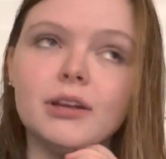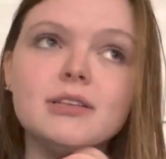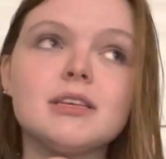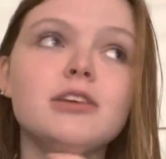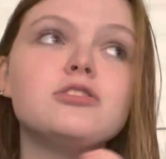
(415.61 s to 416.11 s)

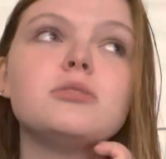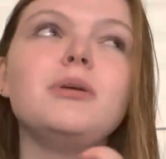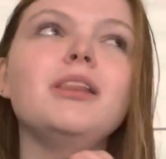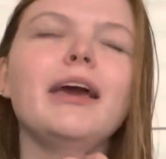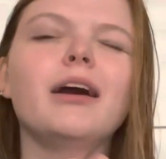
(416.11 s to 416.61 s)
Because I used to
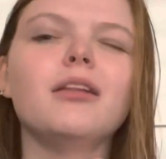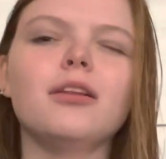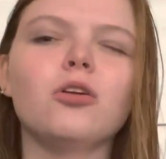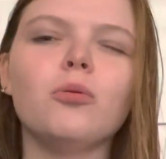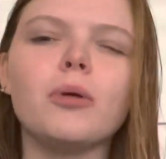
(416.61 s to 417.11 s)
be a
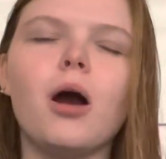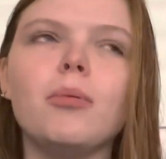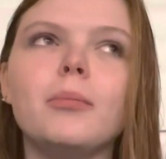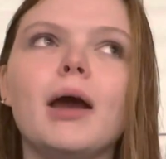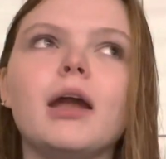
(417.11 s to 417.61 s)
little
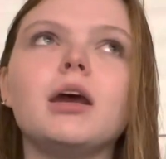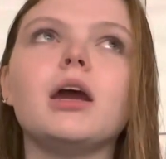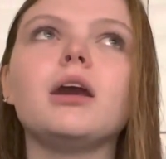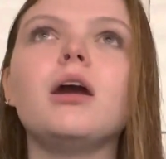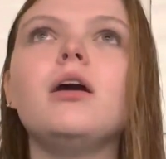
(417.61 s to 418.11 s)

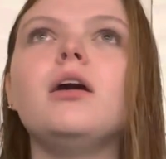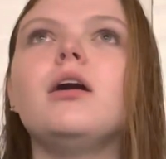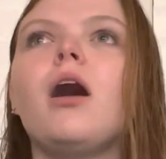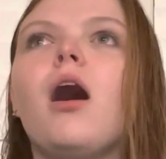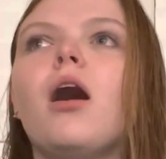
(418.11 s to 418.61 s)
problematic,
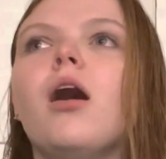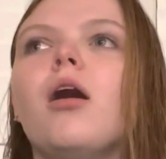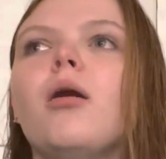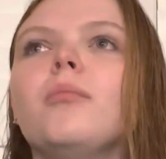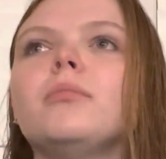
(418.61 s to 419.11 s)

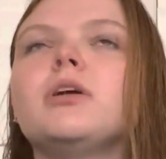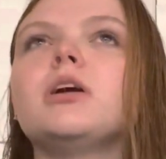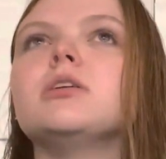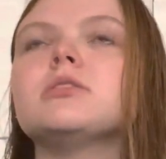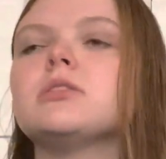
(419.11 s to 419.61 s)

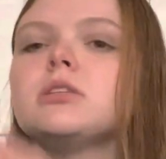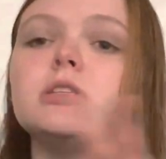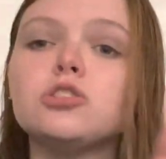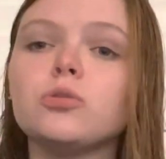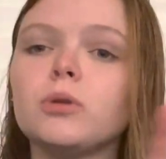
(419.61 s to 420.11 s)
because the
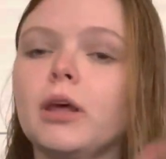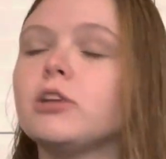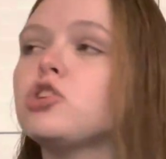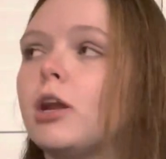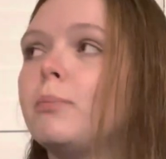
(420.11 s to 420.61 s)
teacher would
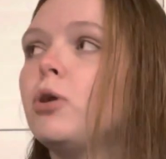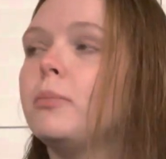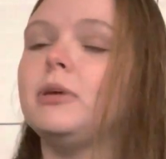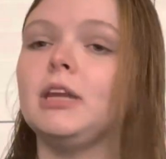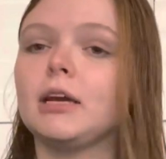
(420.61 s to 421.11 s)
try to
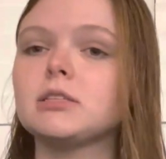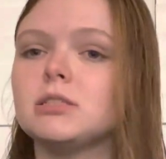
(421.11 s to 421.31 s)
put me next